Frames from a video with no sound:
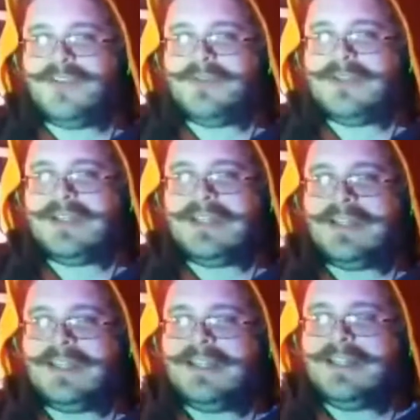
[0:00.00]
the union
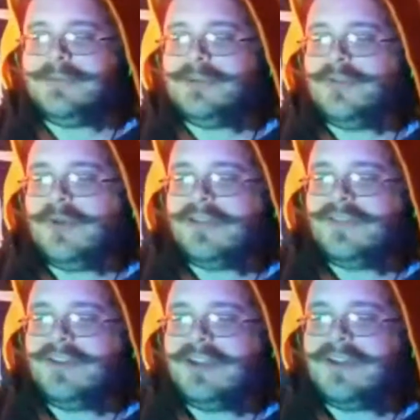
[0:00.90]
illegally
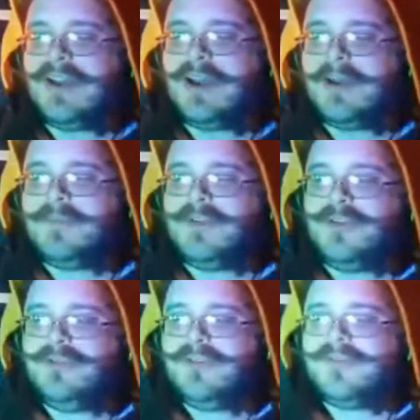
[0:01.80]
requested
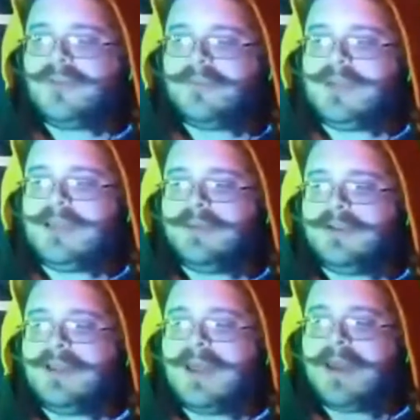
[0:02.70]
dues from
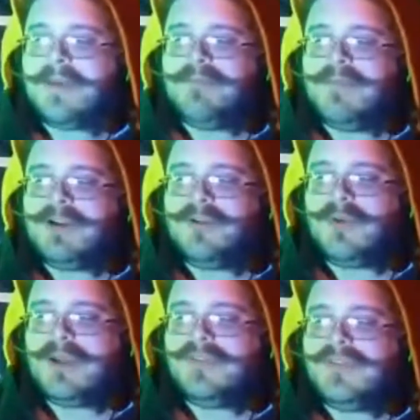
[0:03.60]
people, but it
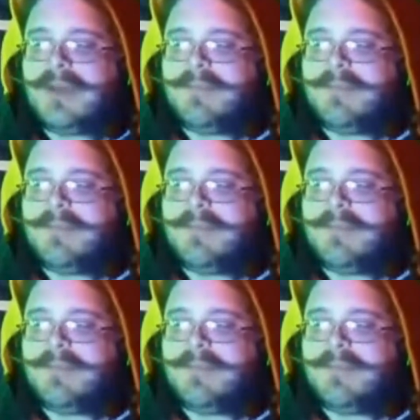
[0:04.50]
was